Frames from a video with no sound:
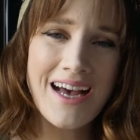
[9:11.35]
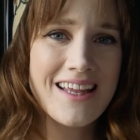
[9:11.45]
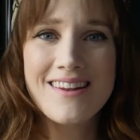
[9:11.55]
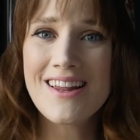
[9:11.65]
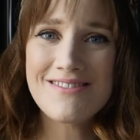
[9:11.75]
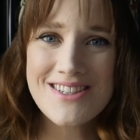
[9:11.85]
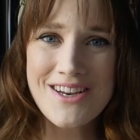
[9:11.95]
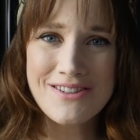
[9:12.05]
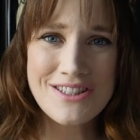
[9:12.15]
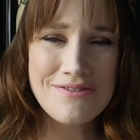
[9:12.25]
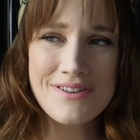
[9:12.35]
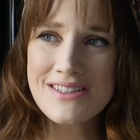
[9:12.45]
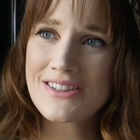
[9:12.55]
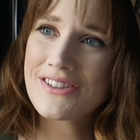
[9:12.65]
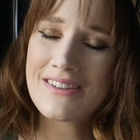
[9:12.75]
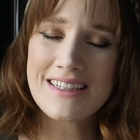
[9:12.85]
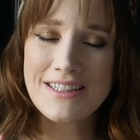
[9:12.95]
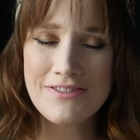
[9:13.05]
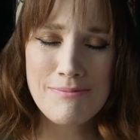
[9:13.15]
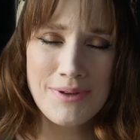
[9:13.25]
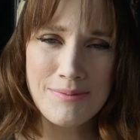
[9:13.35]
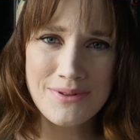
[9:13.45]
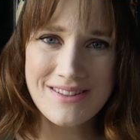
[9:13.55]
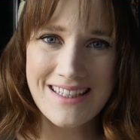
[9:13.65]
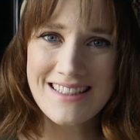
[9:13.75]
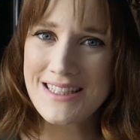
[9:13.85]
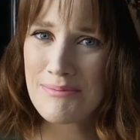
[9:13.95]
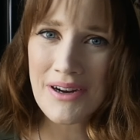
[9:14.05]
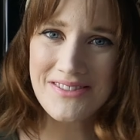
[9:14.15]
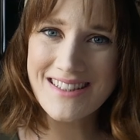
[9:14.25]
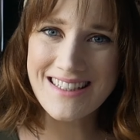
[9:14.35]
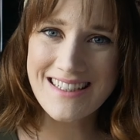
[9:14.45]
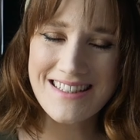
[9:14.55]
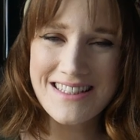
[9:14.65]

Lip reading: I'd love to know. It's so fun to learn like different people's like tea preferences,